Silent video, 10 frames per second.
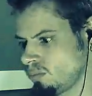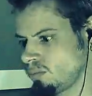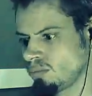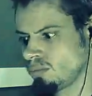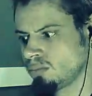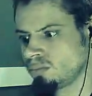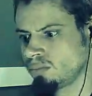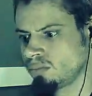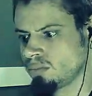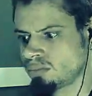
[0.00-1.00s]

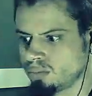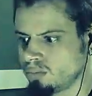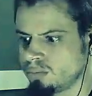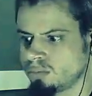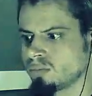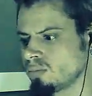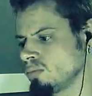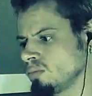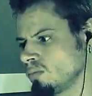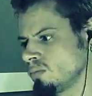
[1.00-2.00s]

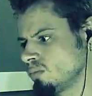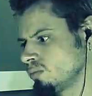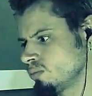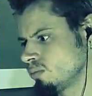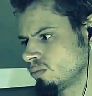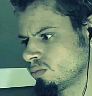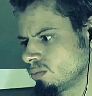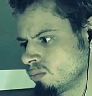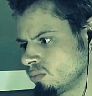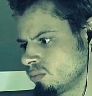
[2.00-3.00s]

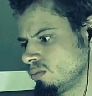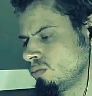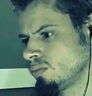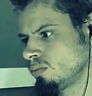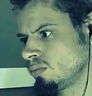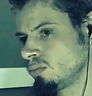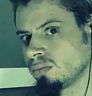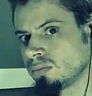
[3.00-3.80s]
Nobody speaks.